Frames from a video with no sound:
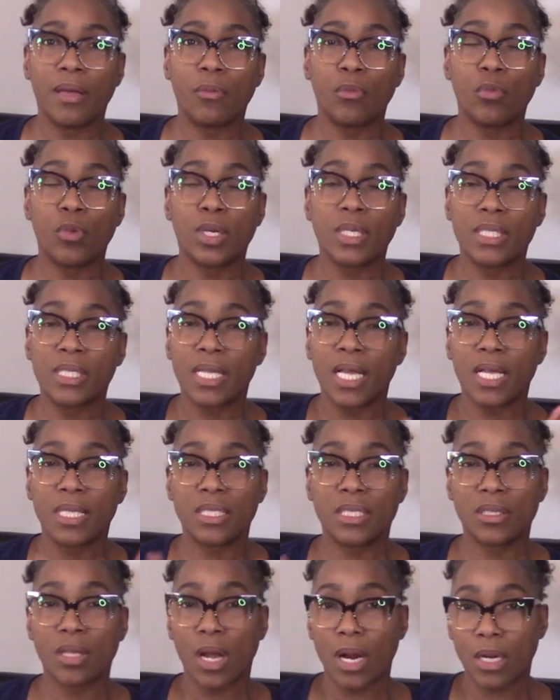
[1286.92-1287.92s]
once I
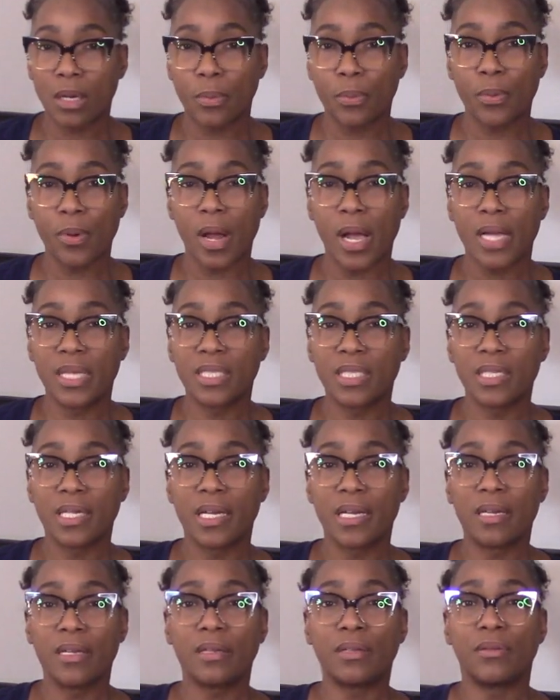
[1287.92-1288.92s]
start a
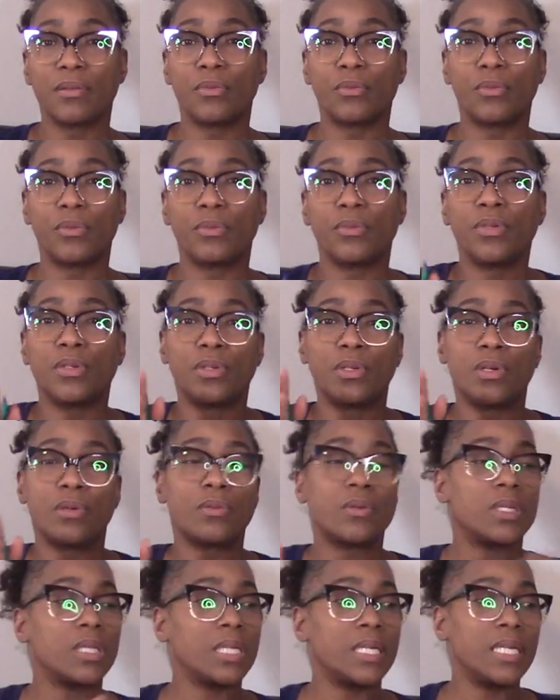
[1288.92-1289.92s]
project, you know,
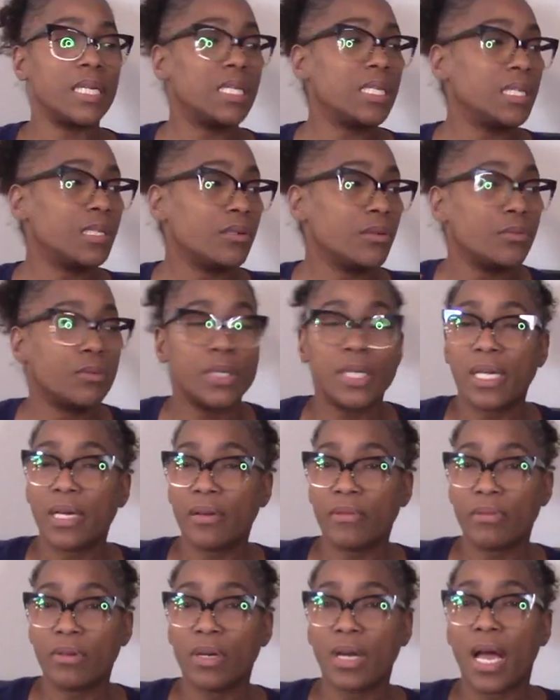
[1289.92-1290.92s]
cleaning or
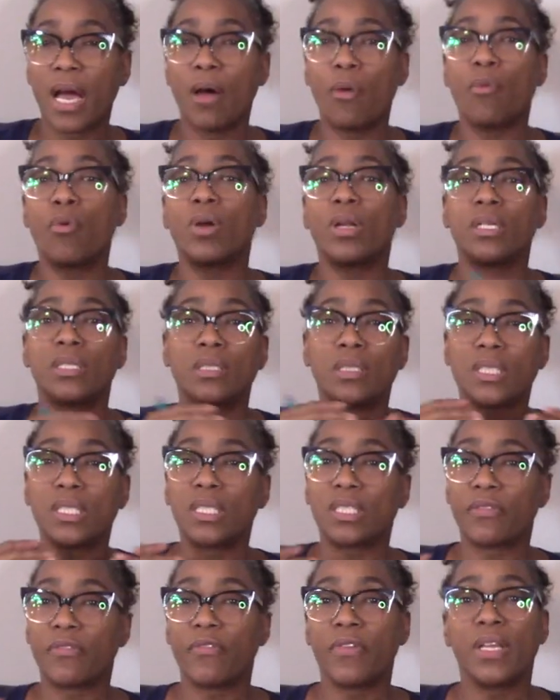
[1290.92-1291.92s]
whatever, I want to
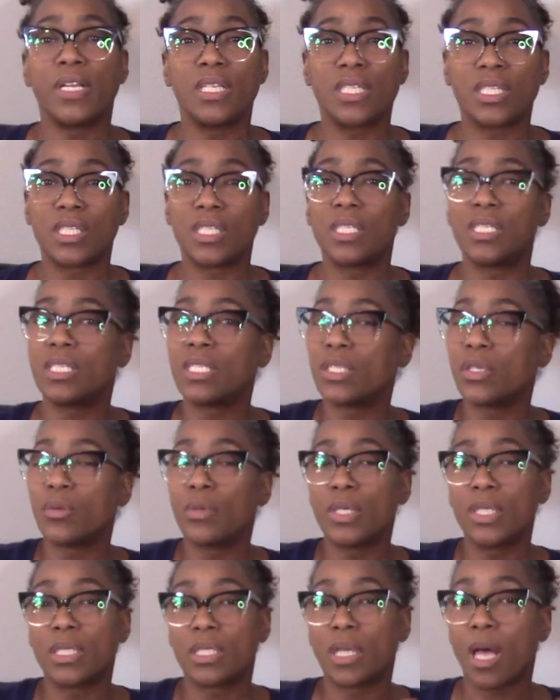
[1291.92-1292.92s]
just finish it so
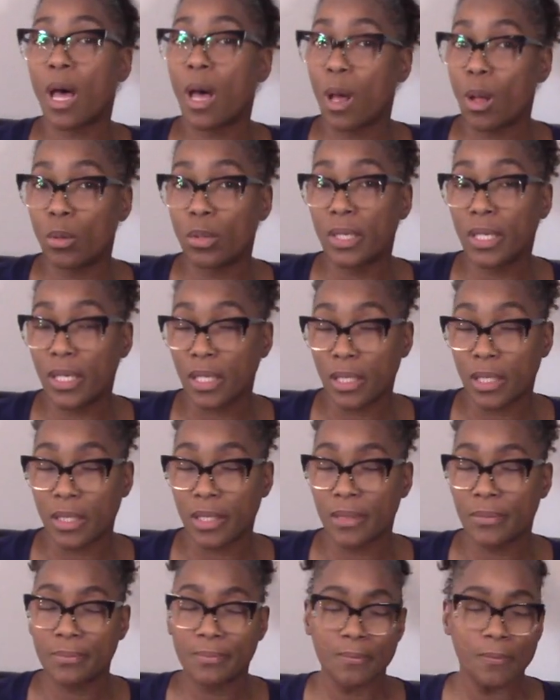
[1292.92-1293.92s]
it's all done.
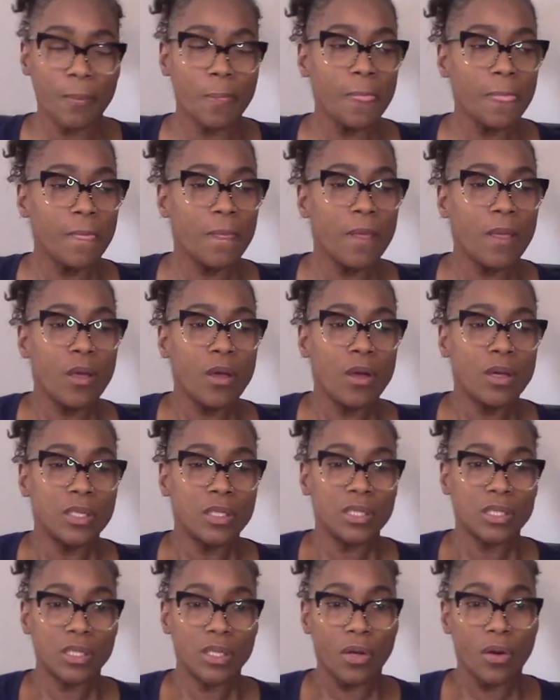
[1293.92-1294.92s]

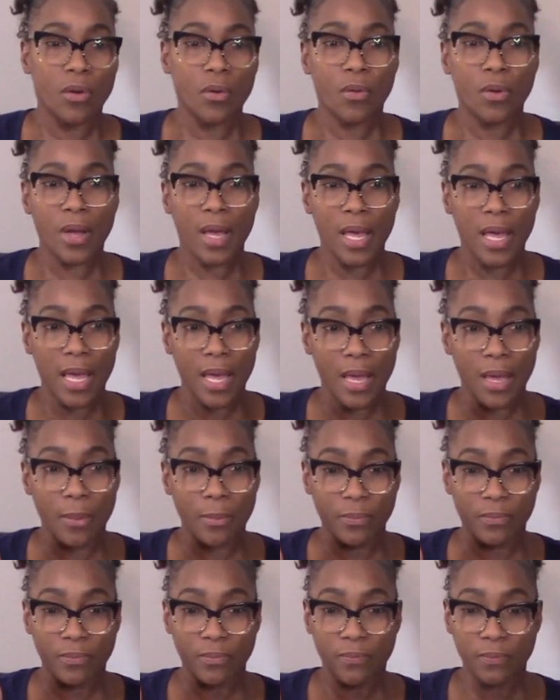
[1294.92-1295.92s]
So
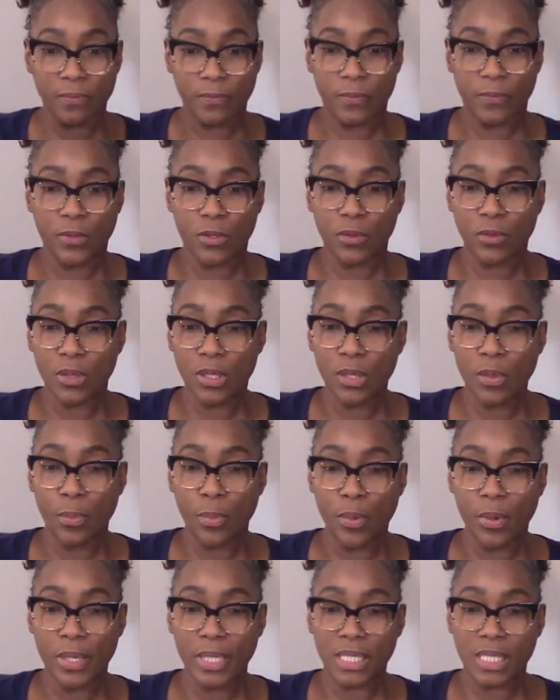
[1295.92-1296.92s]
I'm doing the
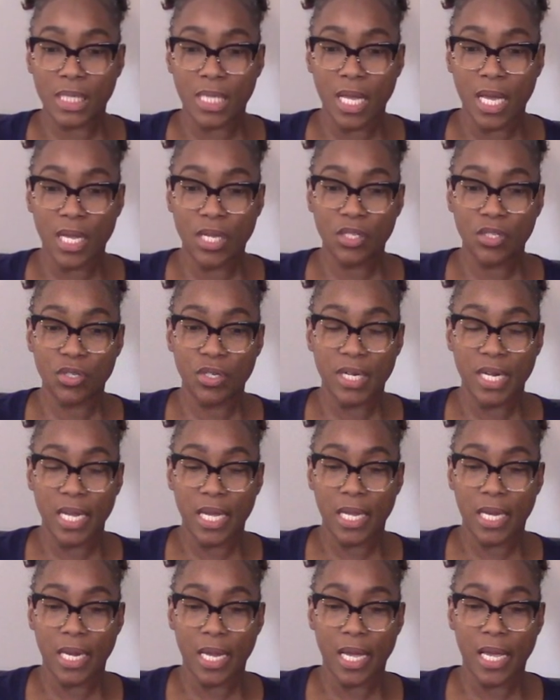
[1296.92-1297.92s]
boys' laundry
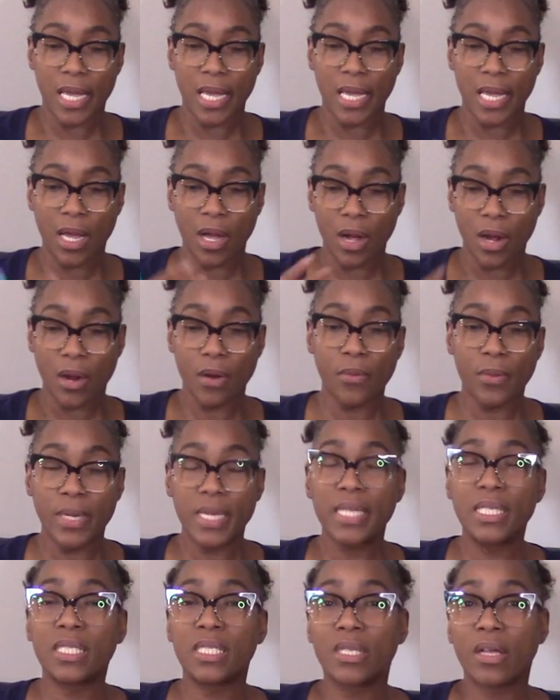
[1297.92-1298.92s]
and I had
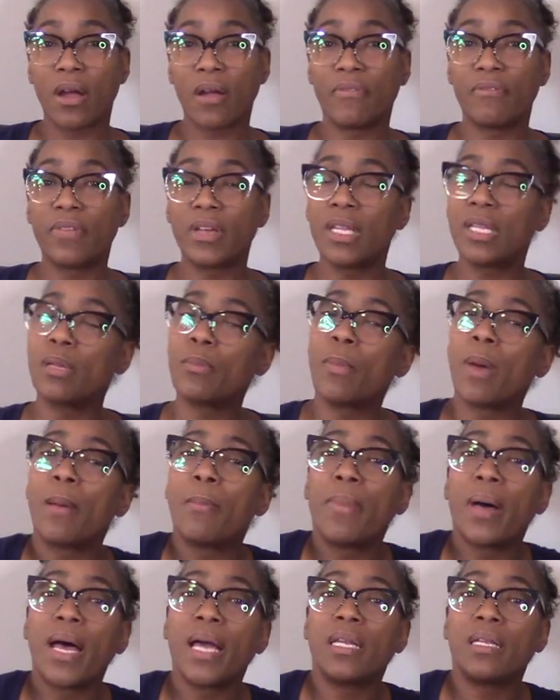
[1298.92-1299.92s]
already started feeling my
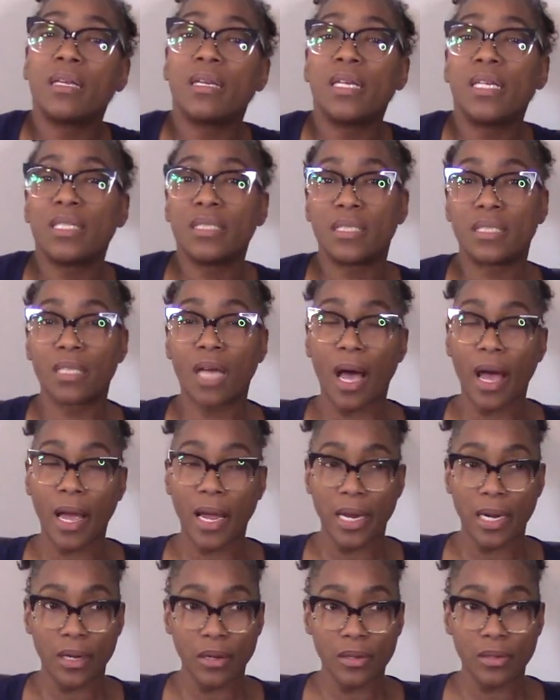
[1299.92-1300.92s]
body getting
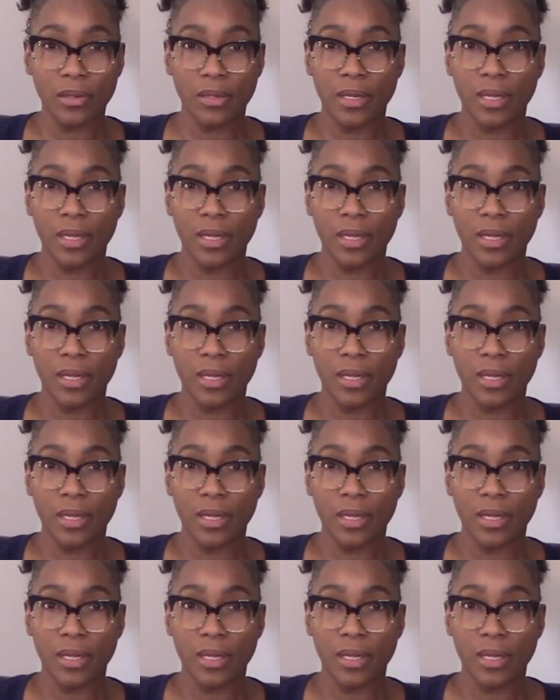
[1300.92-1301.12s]
tired.